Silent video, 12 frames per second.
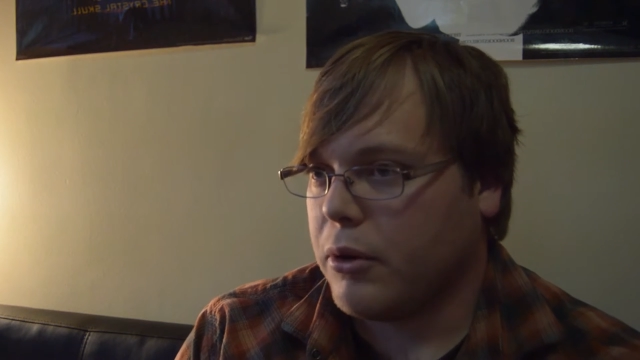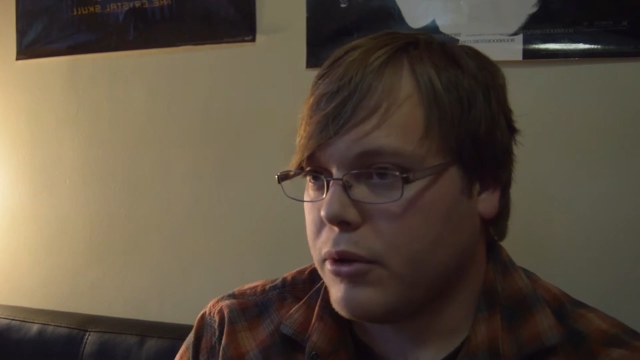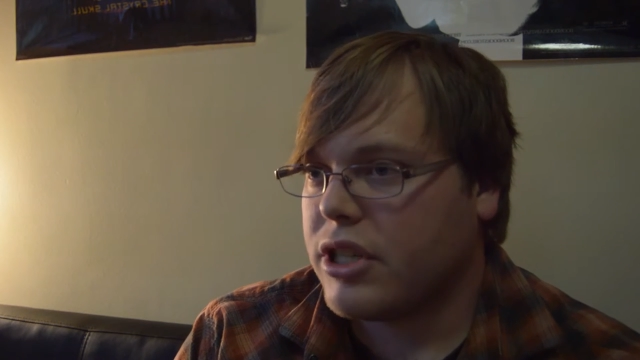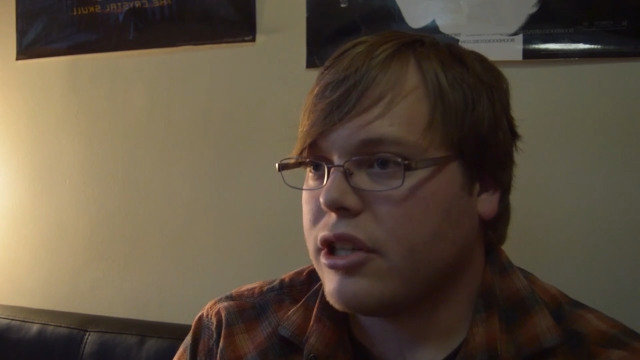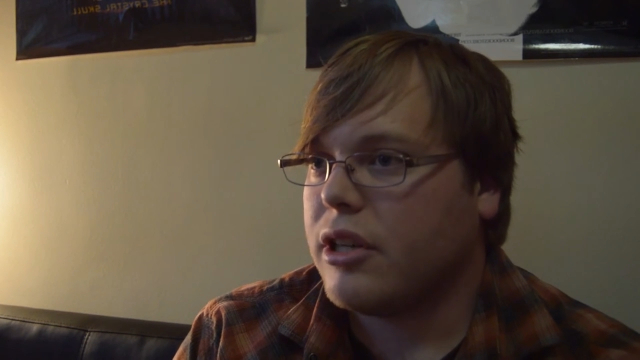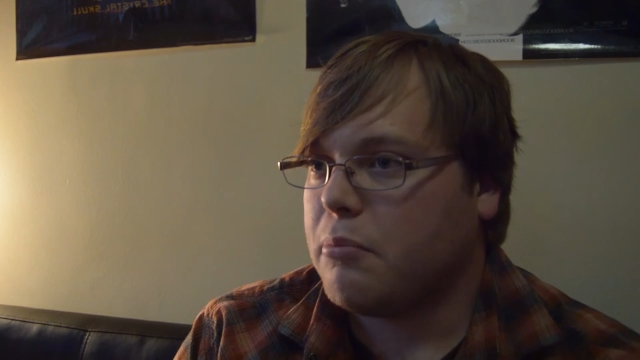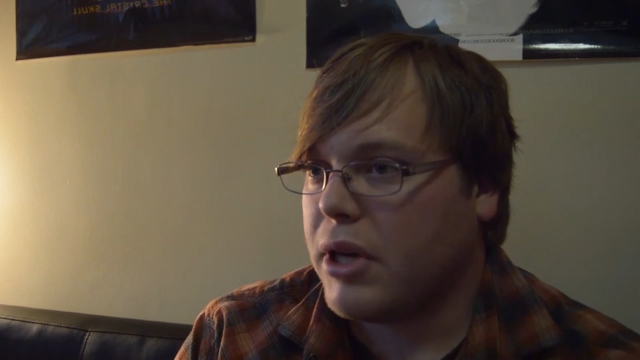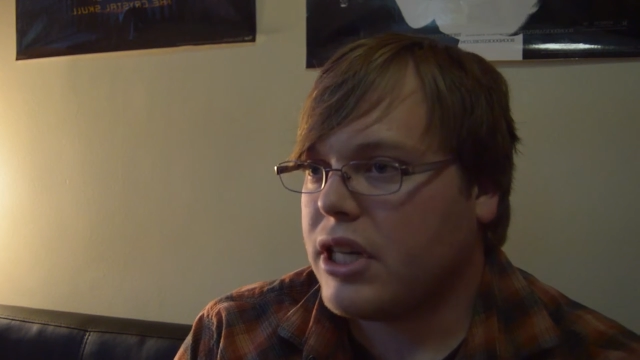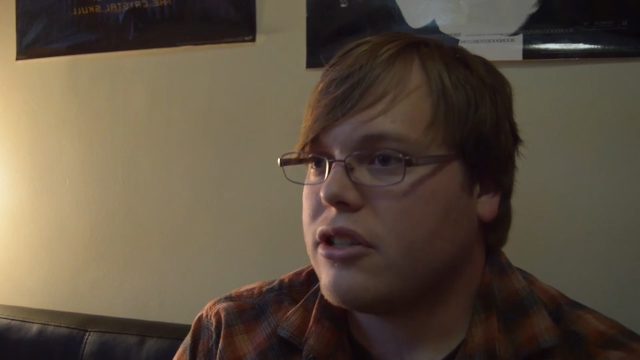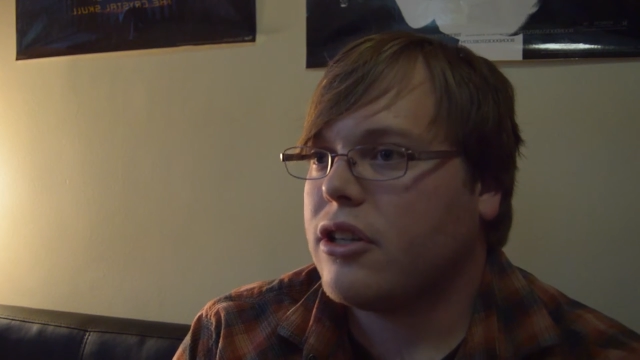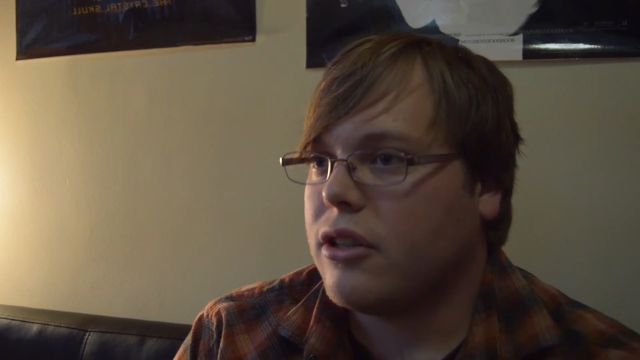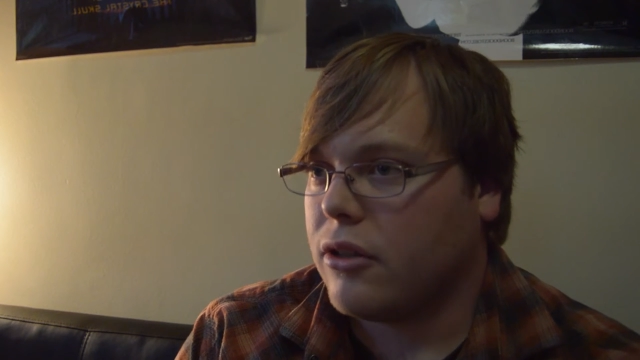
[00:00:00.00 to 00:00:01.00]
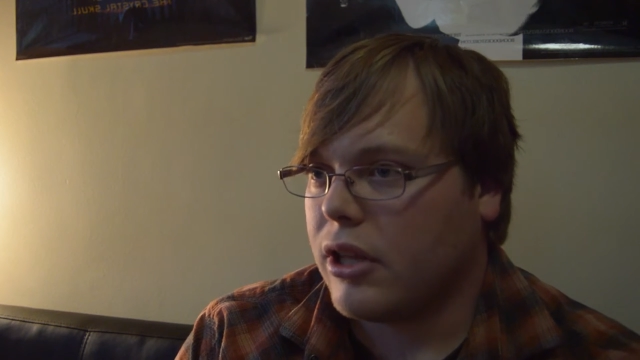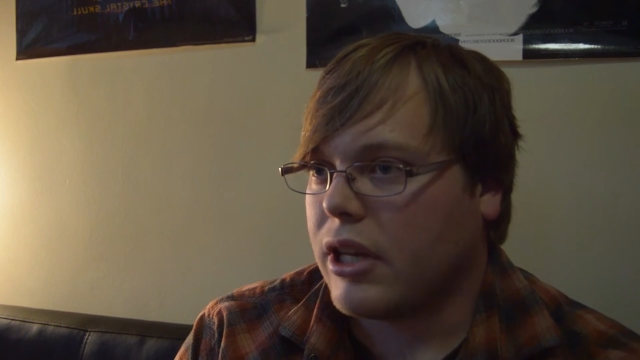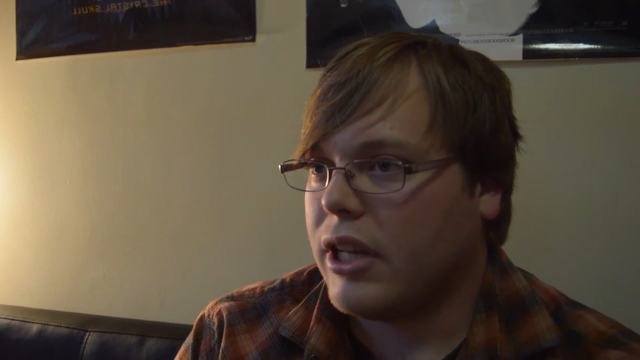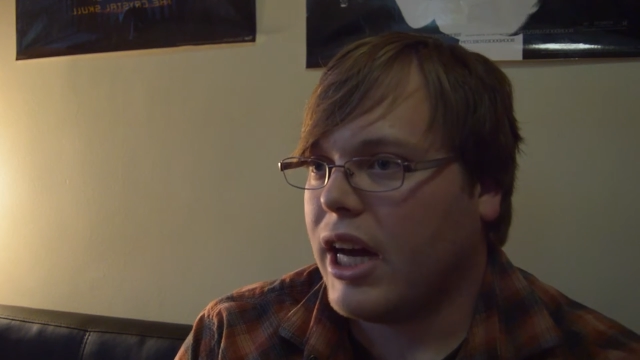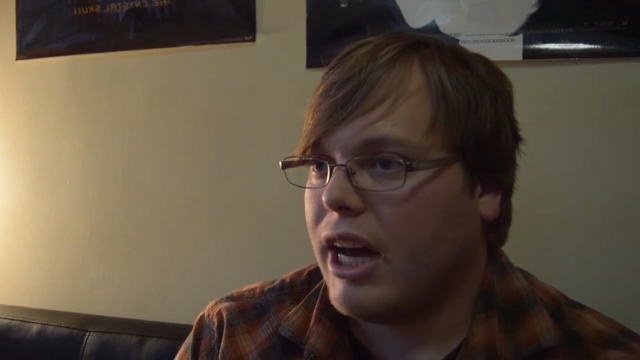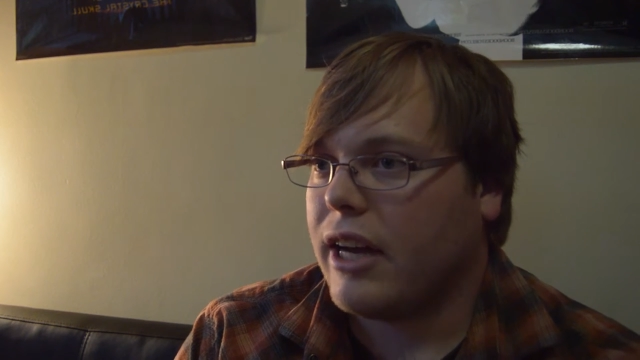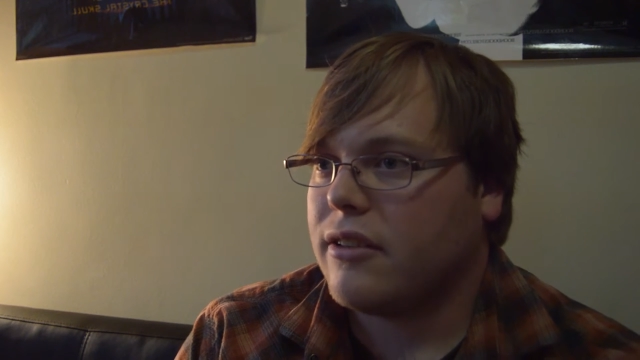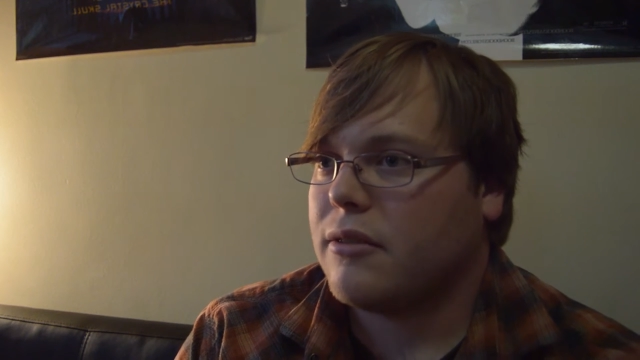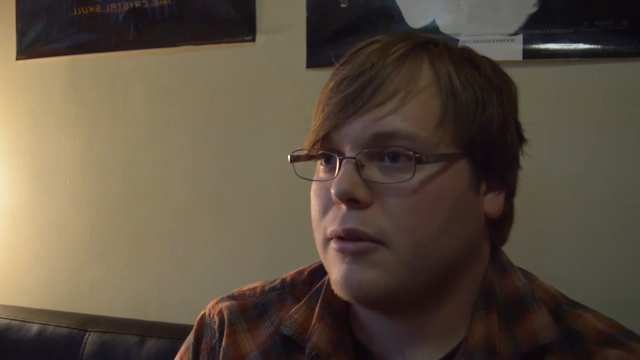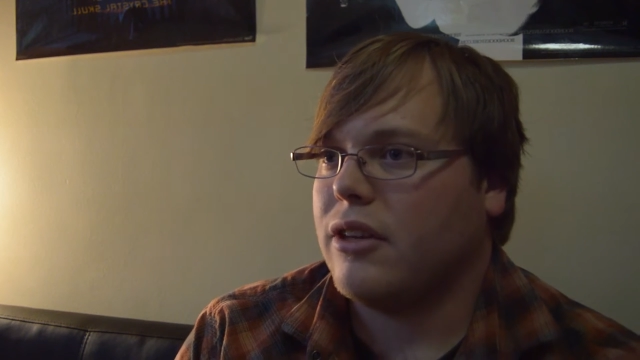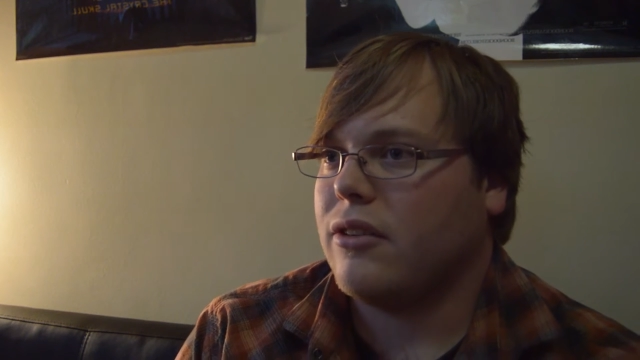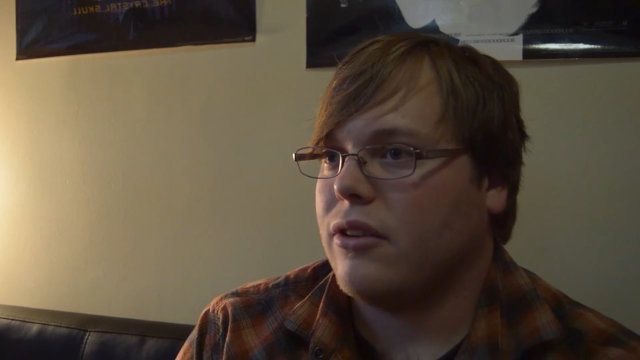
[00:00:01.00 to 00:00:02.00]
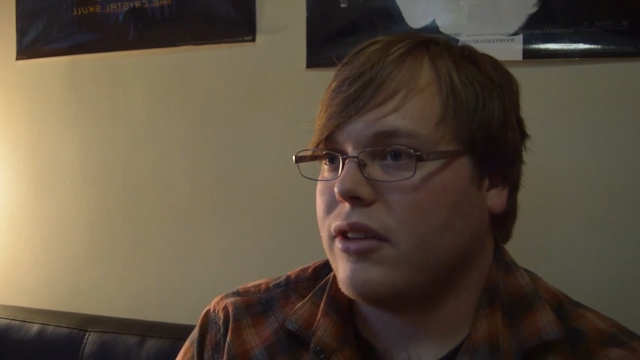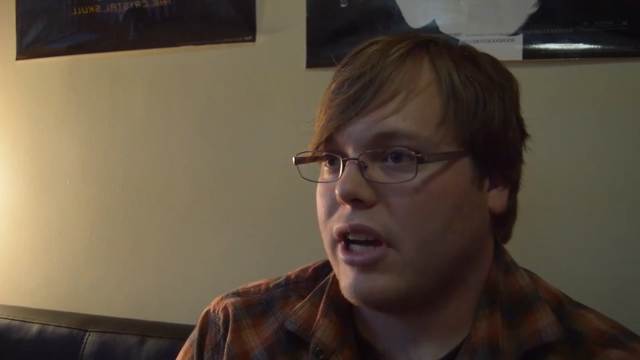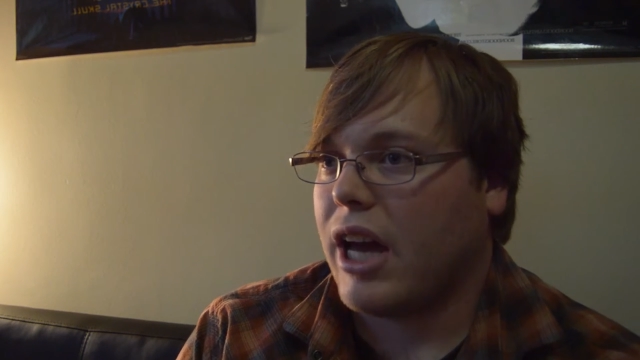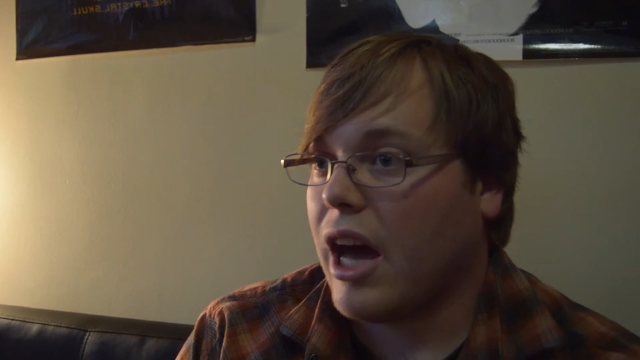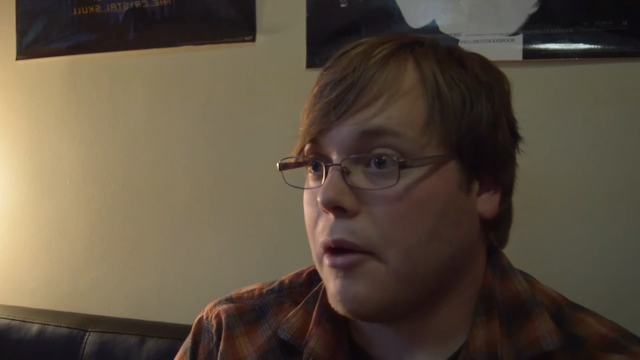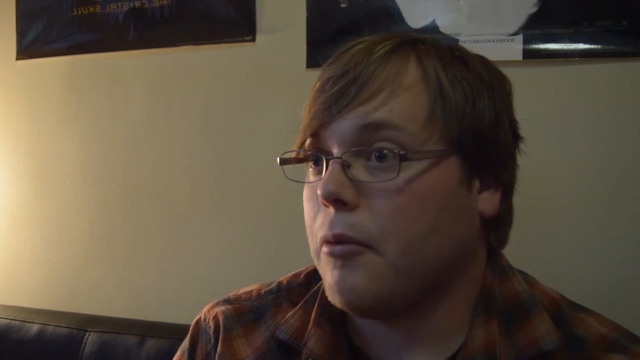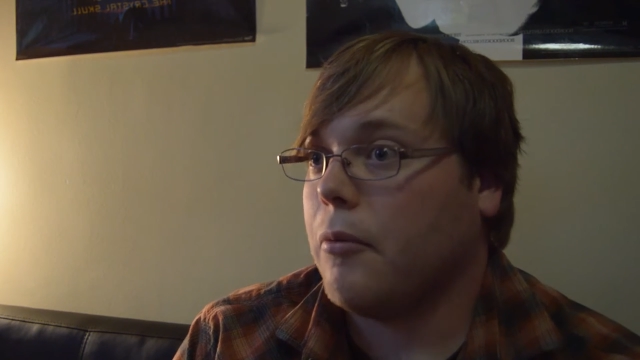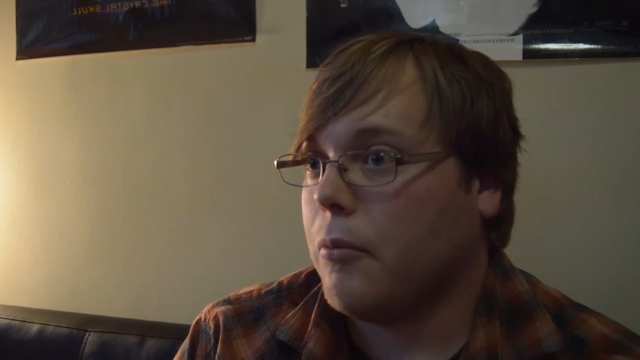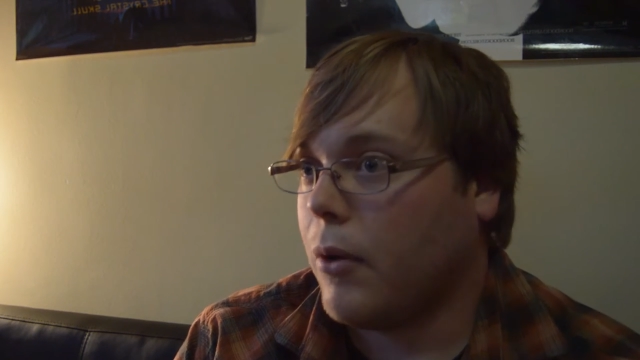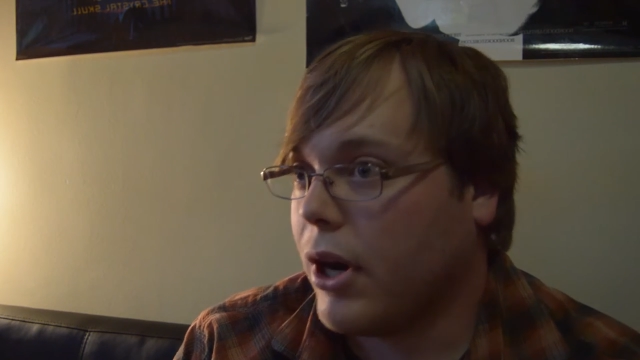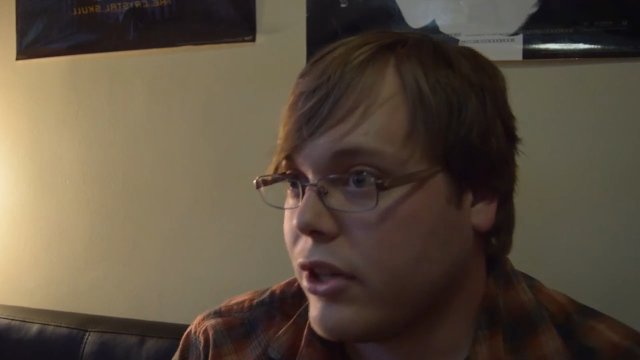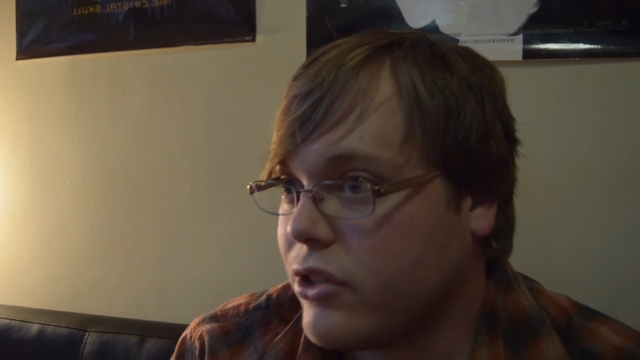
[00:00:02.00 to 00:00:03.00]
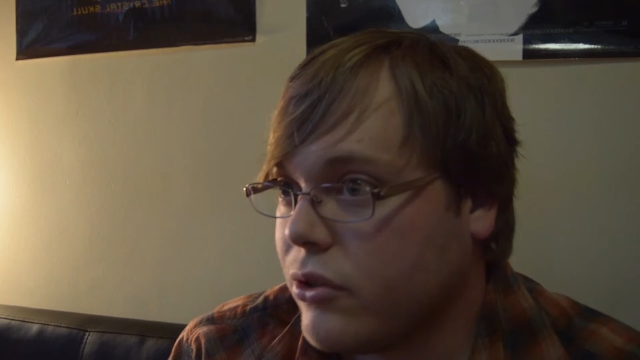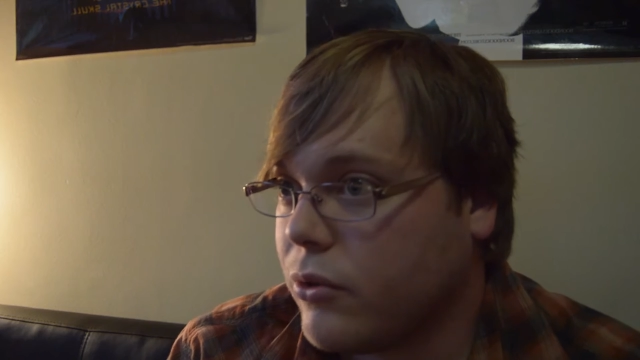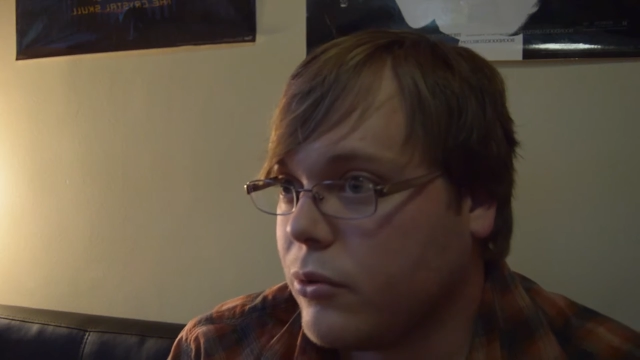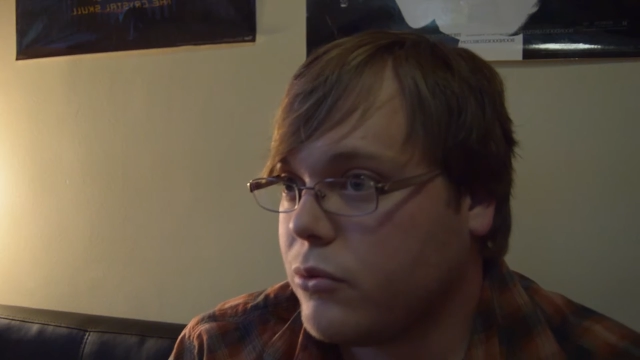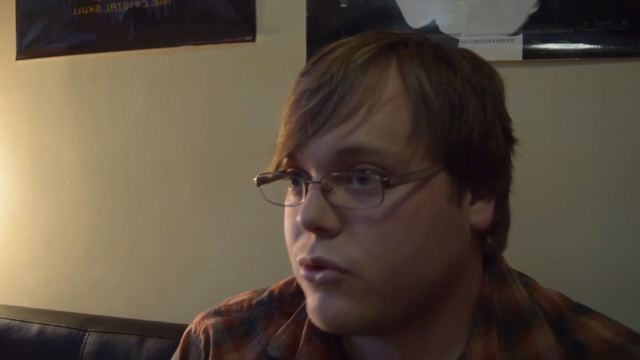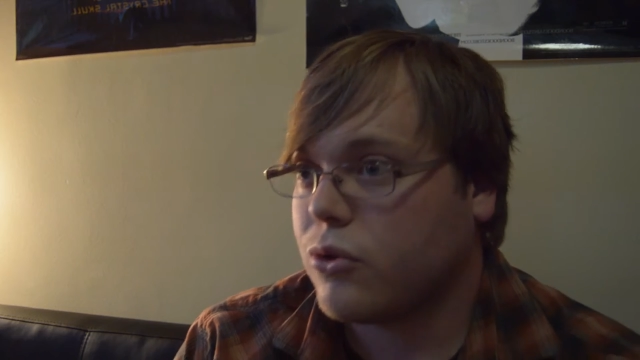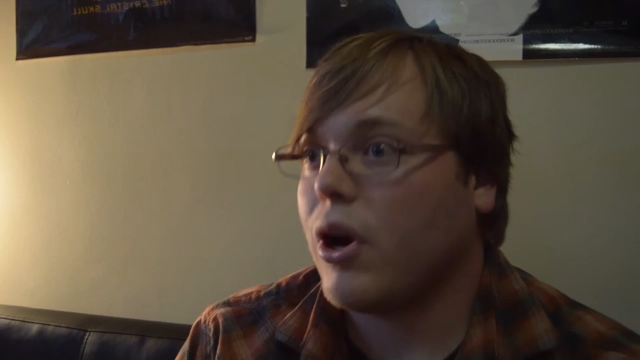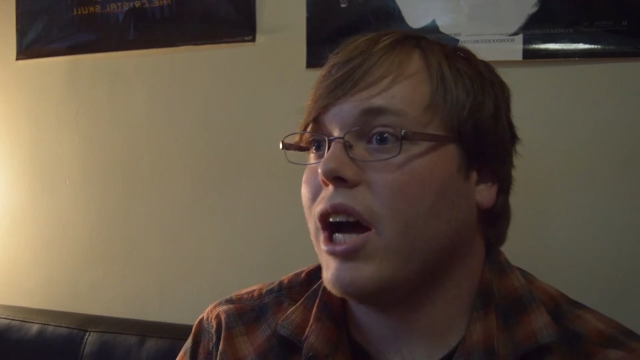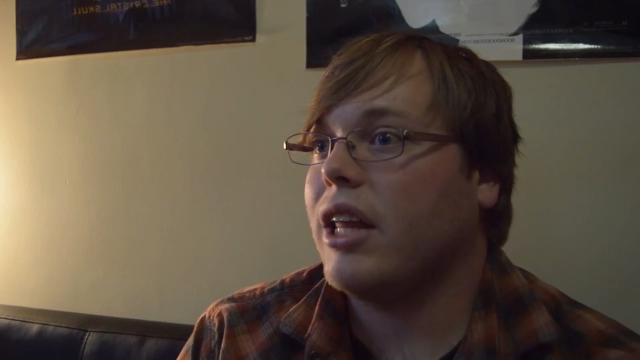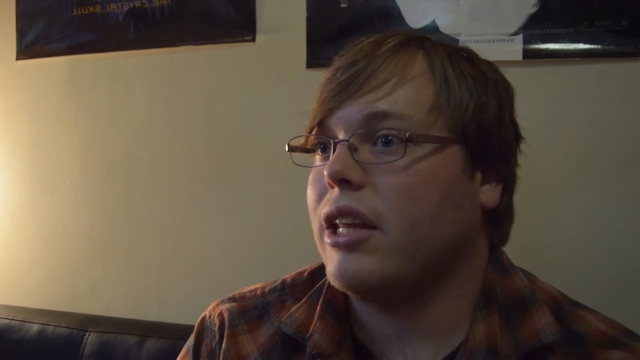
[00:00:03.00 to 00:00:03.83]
originally pitched it to the class because I was like, I want to try